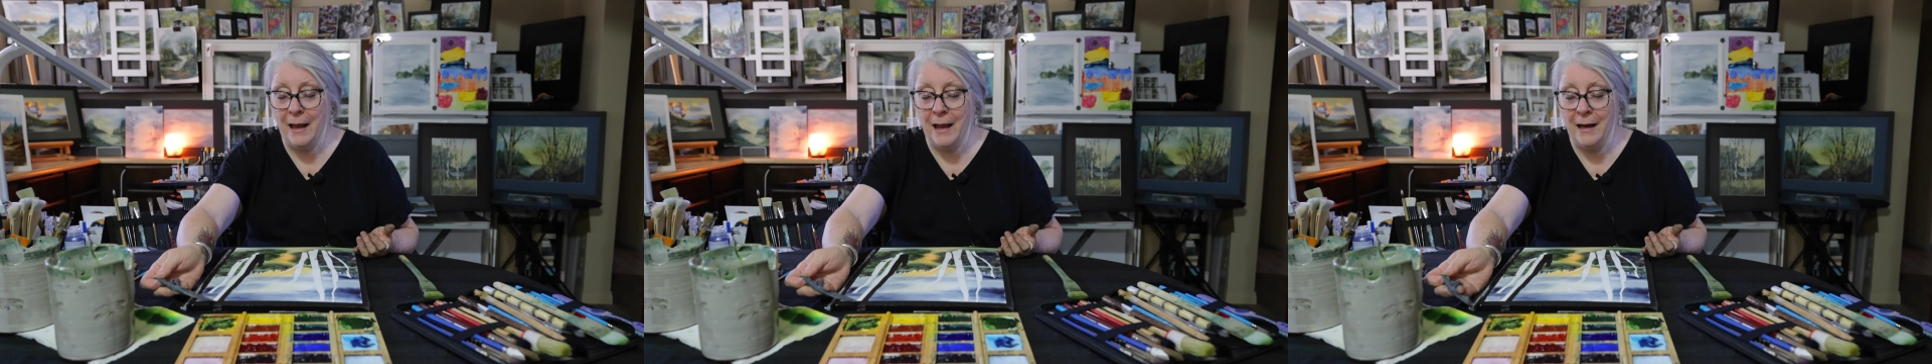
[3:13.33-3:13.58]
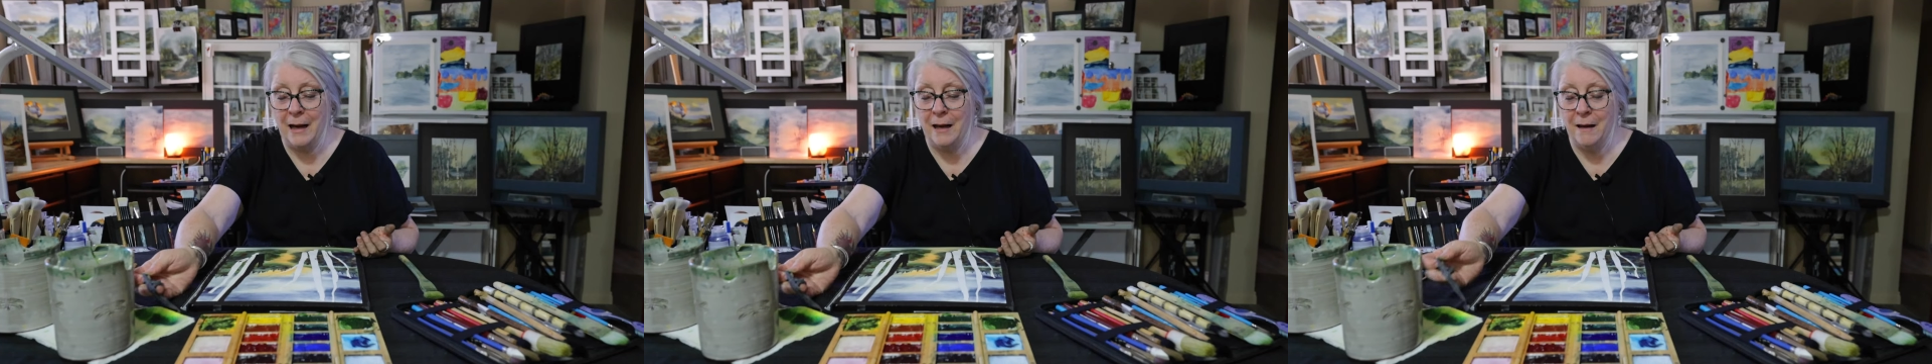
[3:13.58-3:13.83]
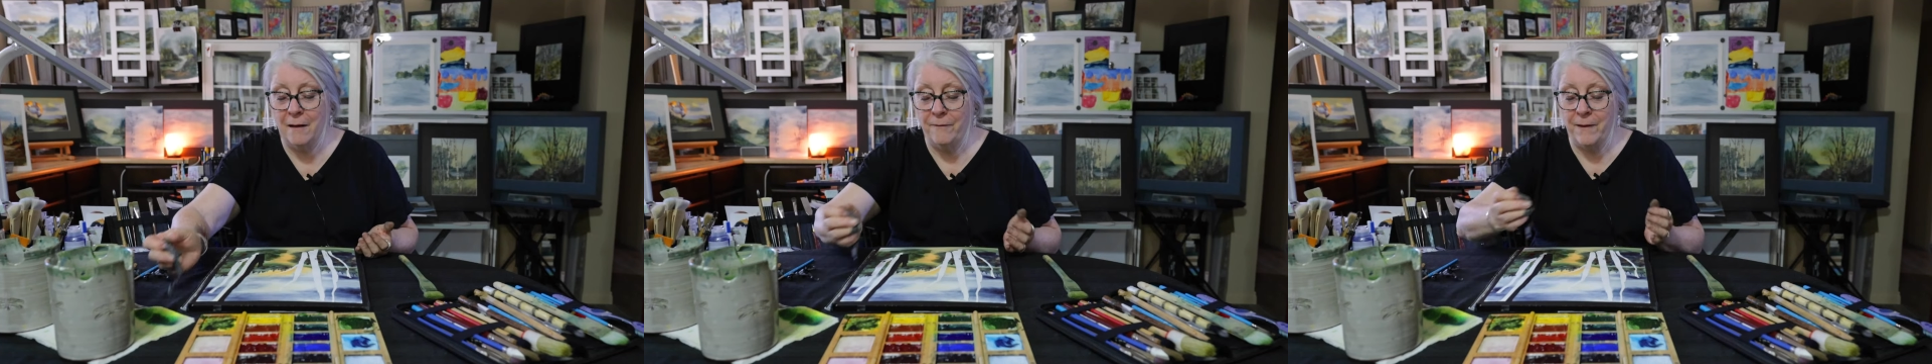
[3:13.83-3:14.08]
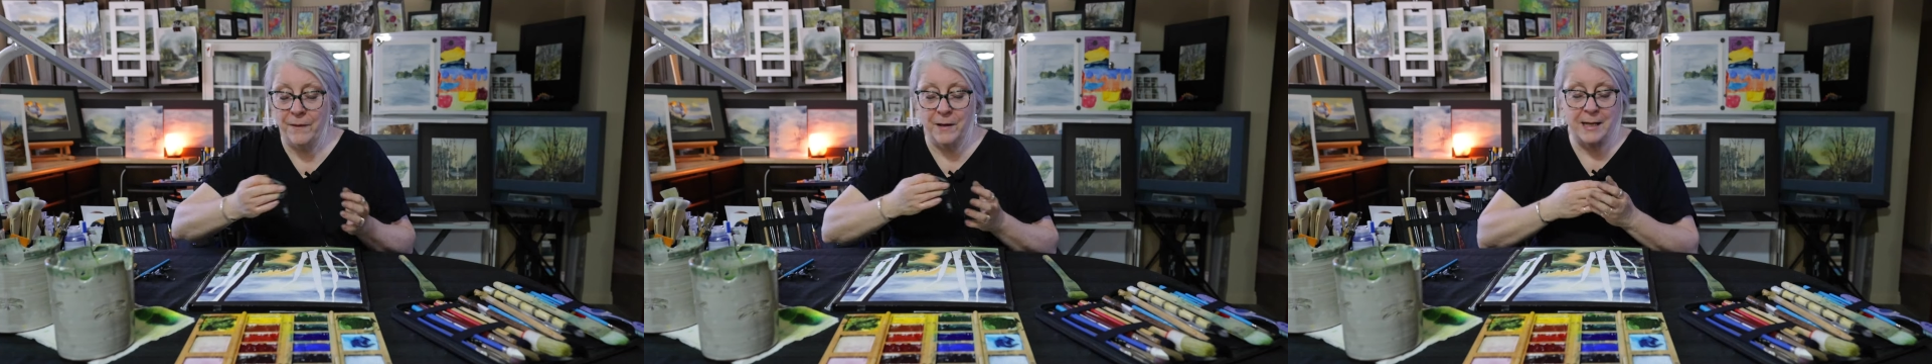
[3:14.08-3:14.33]
and I love
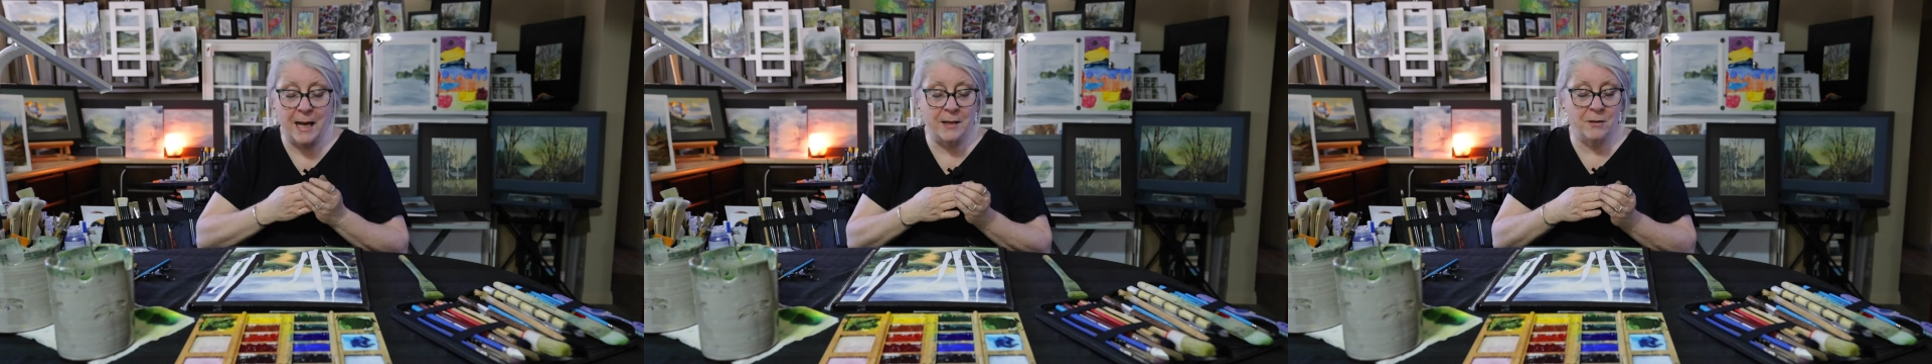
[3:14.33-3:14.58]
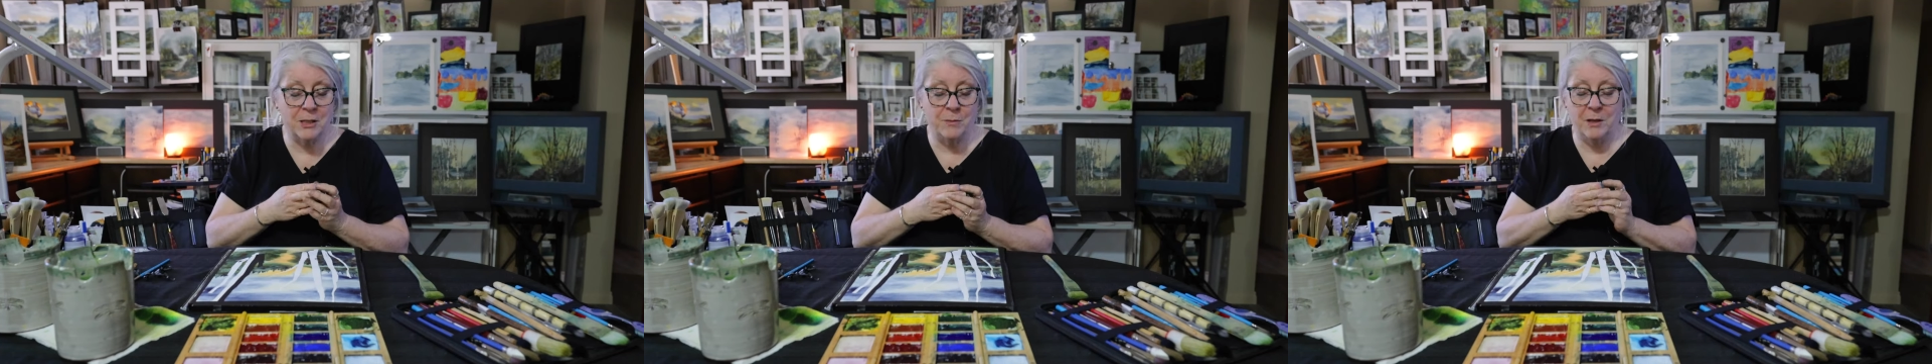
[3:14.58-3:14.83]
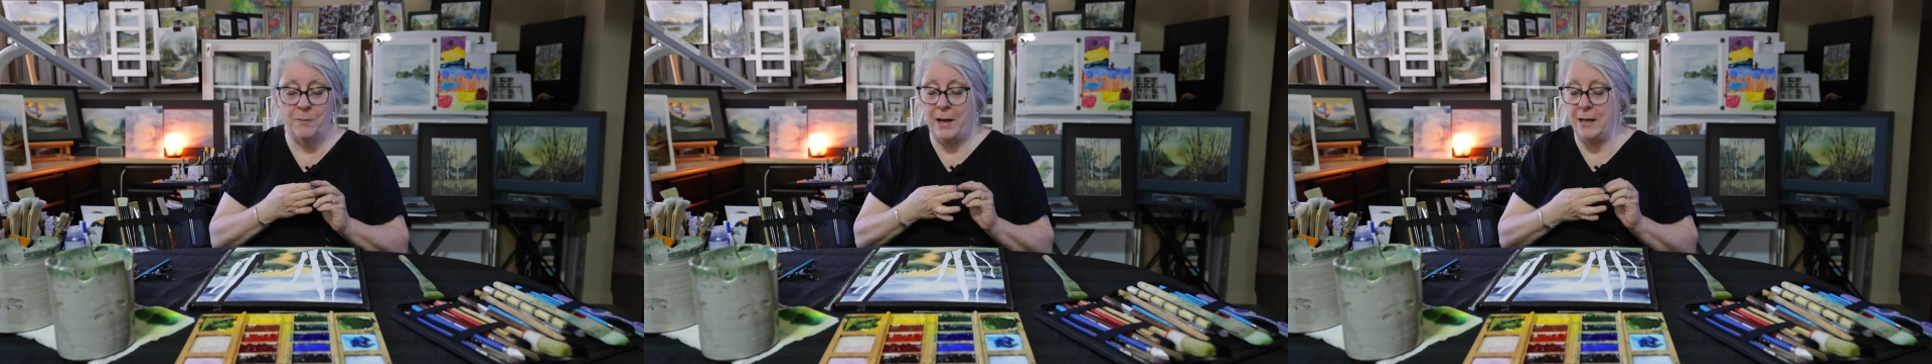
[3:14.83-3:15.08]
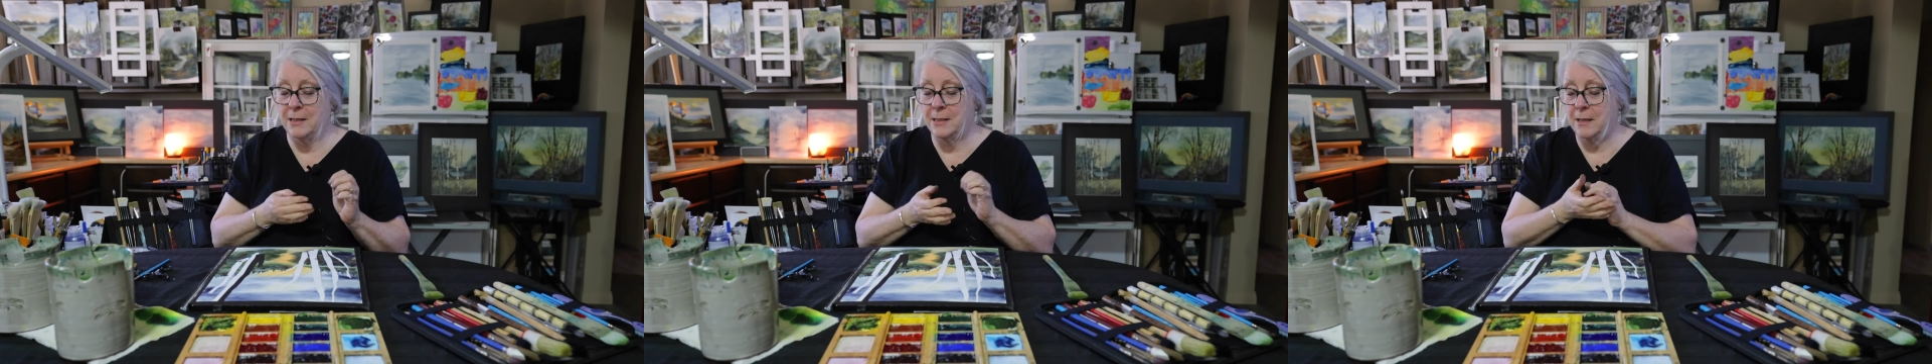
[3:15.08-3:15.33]
that the Daniel Smith
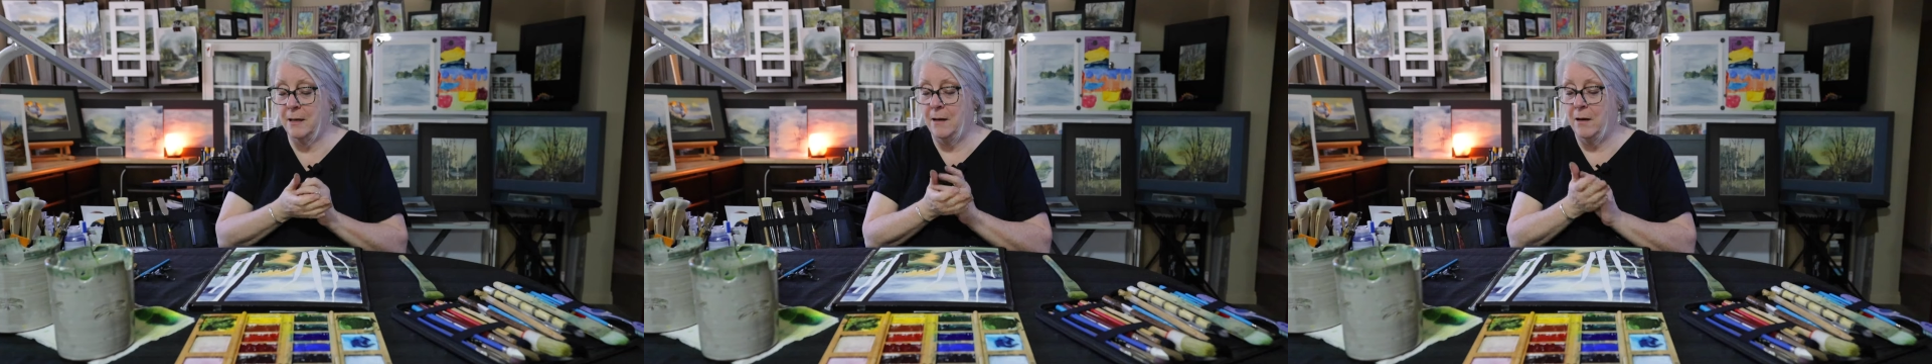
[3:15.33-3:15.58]
paints